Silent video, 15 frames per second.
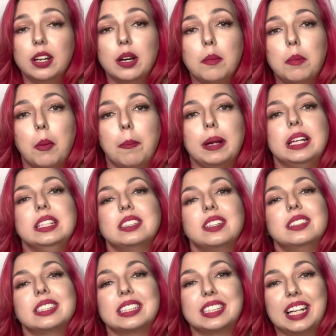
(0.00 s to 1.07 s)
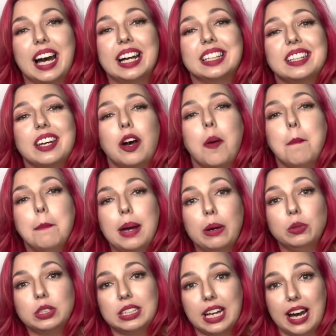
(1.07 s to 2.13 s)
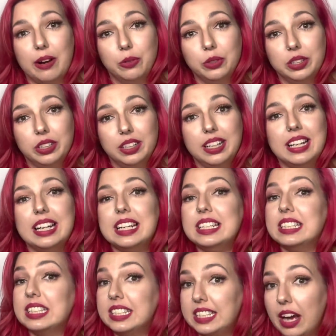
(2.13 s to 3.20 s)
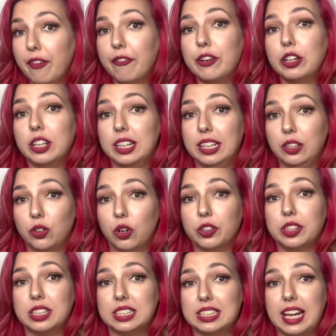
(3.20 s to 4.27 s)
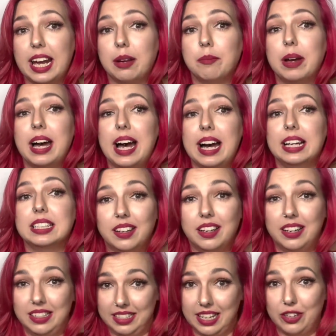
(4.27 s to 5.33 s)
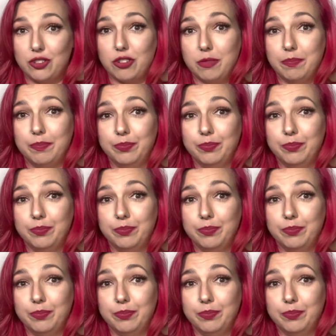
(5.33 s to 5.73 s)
But please understand that a meltdown is definitely not the same as a tantrum.